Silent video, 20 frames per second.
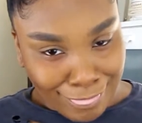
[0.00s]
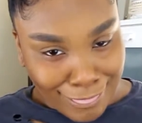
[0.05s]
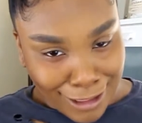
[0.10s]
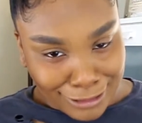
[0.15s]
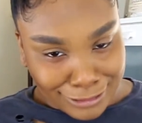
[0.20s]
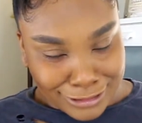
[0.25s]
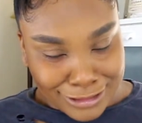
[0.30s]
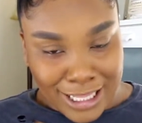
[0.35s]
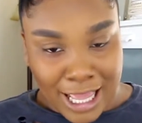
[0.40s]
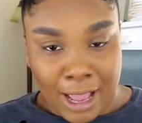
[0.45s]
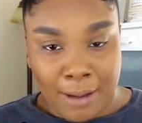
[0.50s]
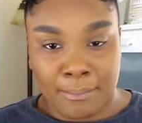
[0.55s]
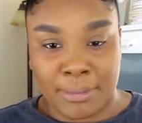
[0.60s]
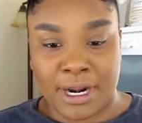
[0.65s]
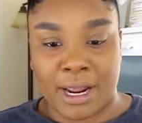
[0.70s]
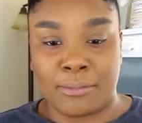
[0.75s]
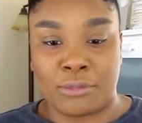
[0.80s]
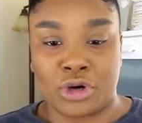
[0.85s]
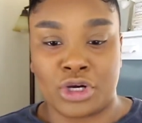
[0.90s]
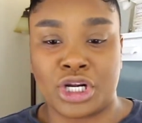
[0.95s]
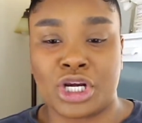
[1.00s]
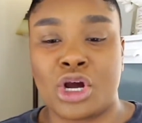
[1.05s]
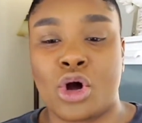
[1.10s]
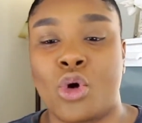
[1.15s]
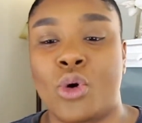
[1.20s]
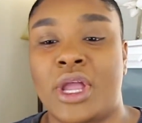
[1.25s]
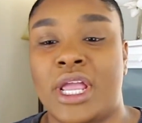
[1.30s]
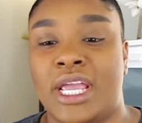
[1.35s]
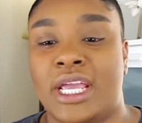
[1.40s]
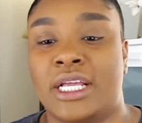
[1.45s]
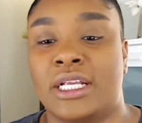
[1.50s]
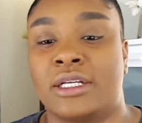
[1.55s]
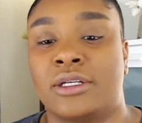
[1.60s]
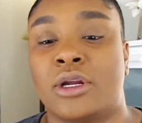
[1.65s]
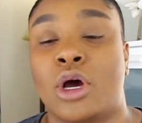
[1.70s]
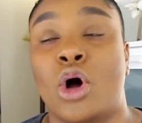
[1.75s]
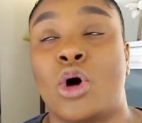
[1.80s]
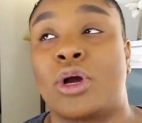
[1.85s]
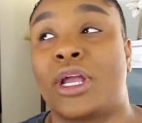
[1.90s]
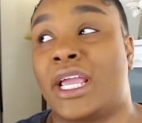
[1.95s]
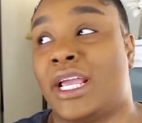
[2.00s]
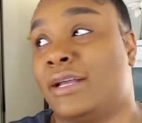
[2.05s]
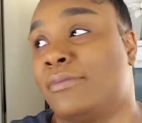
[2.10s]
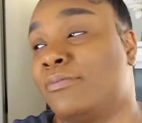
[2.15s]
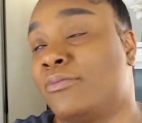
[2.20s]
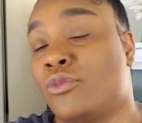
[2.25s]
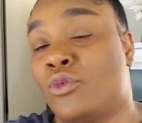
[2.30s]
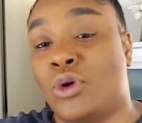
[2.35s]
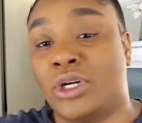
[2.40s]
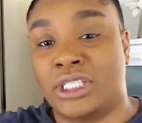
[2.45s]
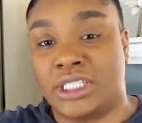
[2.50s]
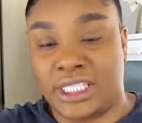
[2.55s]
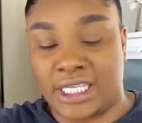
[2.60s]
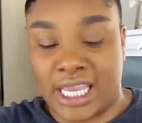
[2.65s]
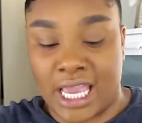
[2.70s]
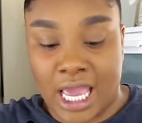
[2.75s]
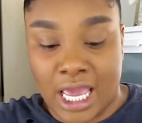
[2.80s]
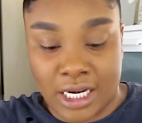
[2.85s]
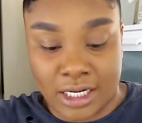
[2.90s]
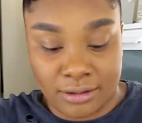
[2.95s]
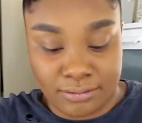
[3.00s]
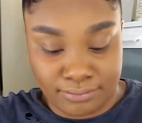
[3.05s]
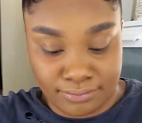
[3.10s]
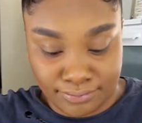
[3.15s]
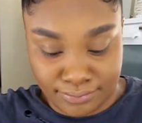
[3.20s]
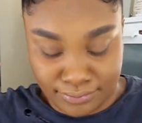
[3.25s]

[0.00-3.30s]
That's that. But I'm gonna go in, okay, once again.